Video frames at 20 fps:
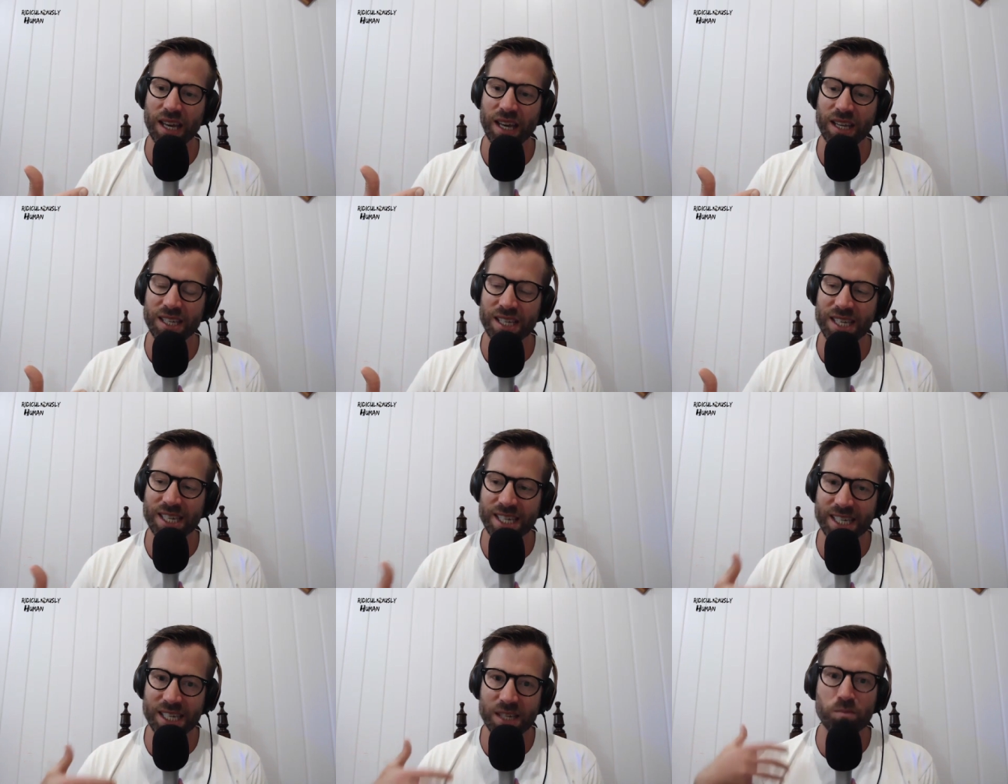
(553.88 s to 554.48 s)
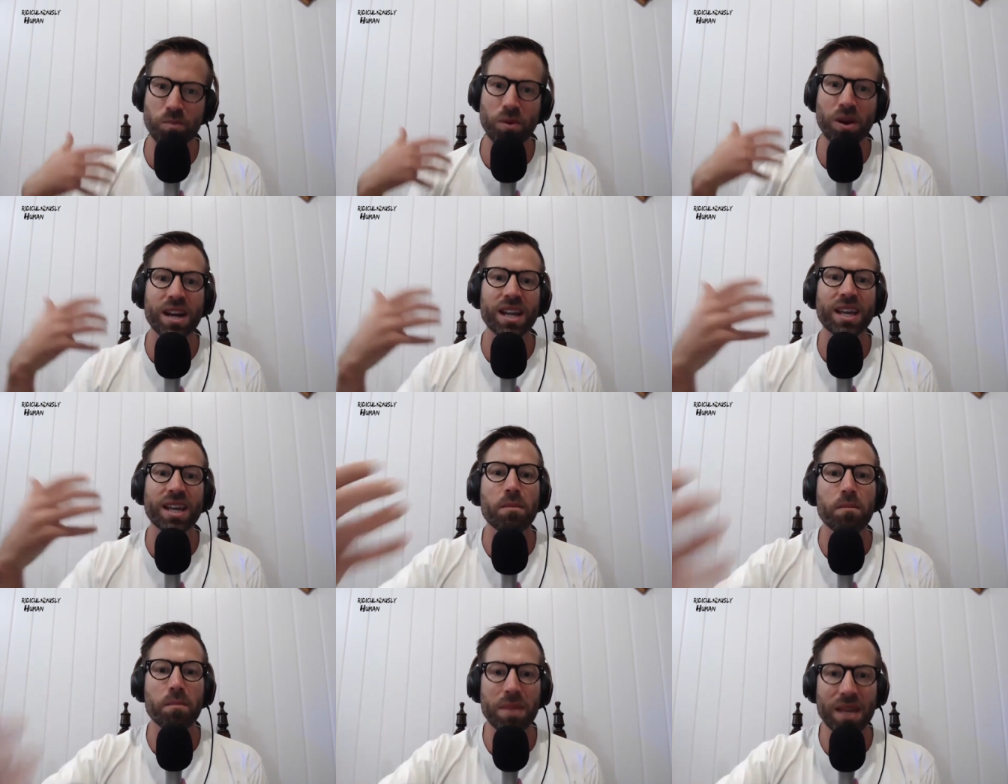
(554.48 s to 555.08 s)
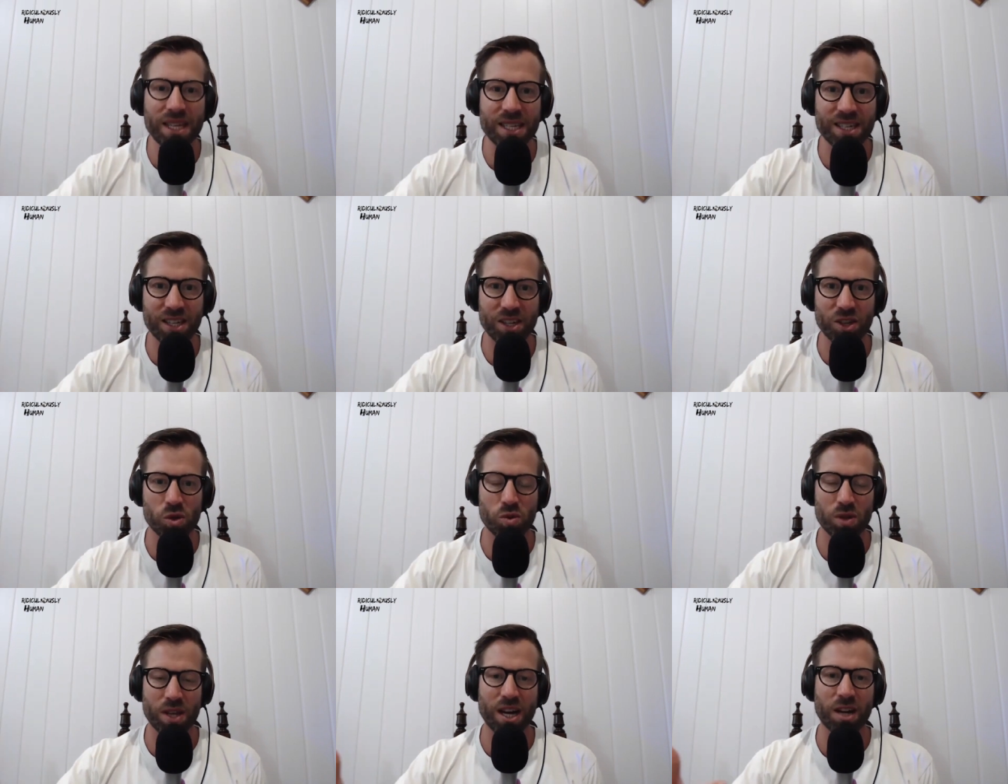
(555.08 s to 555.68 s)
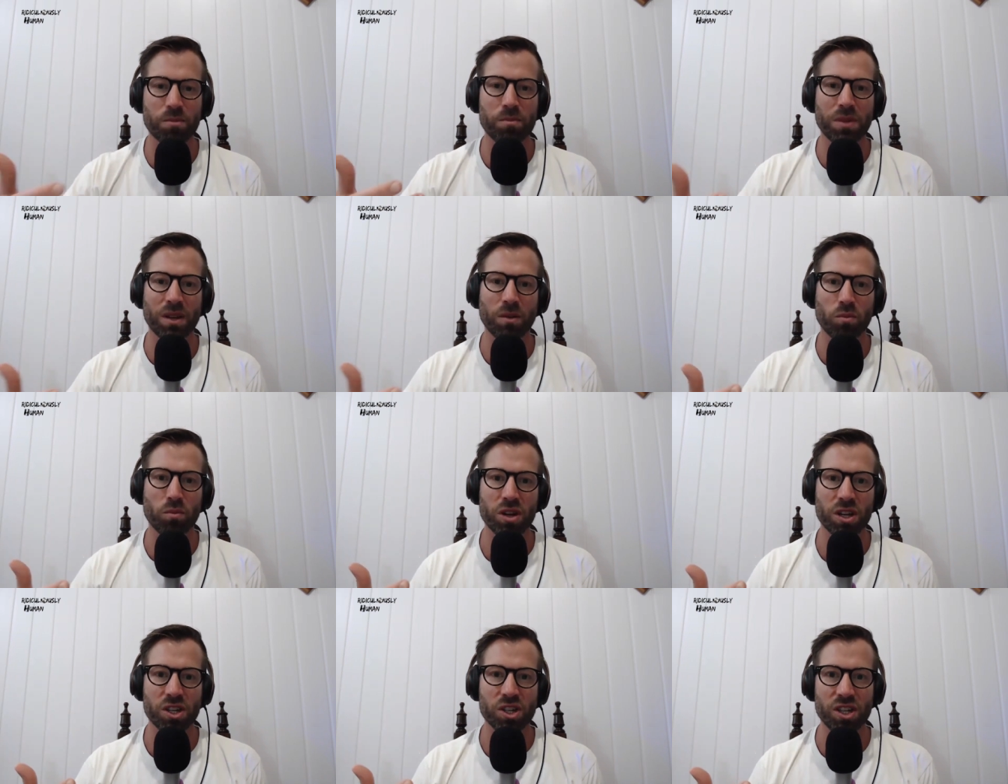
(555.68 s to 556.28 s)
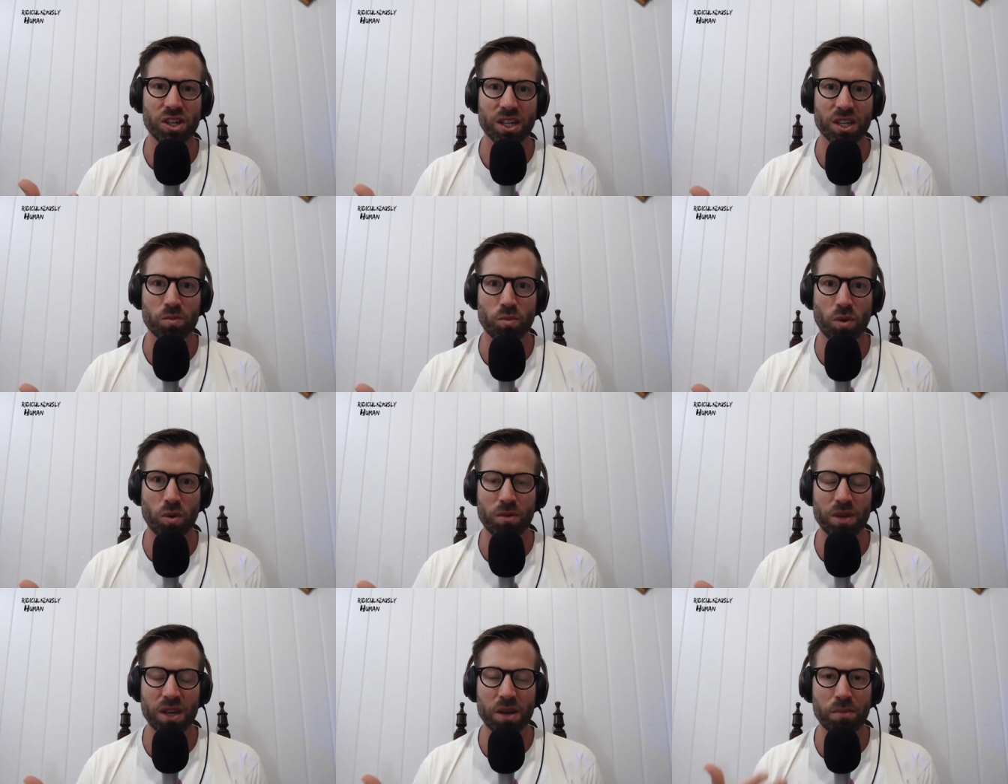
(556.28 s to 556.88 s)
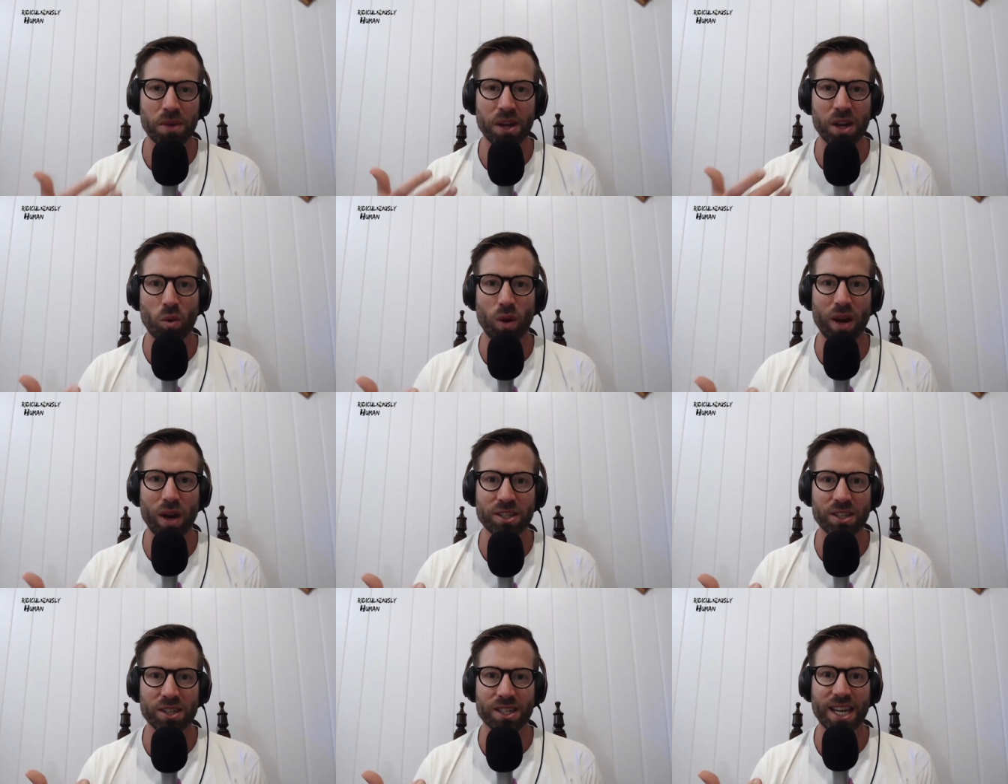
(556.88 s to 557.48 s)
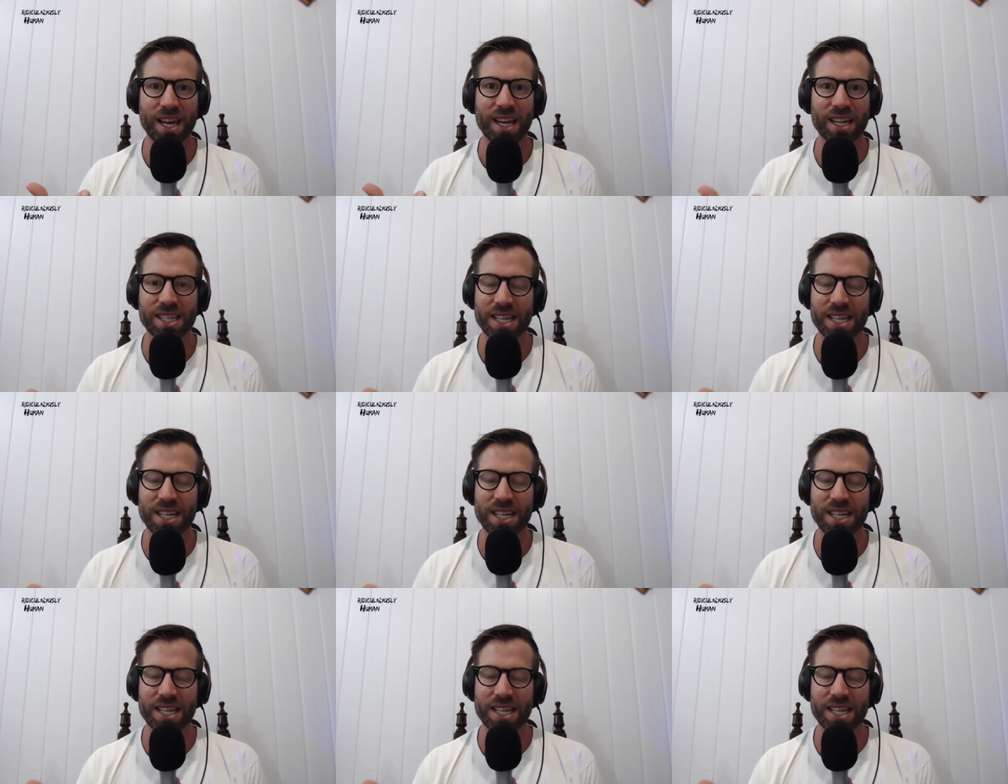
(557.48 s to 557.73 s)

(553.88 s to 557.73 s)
spreading a message without being preachy is probably a better way to say it.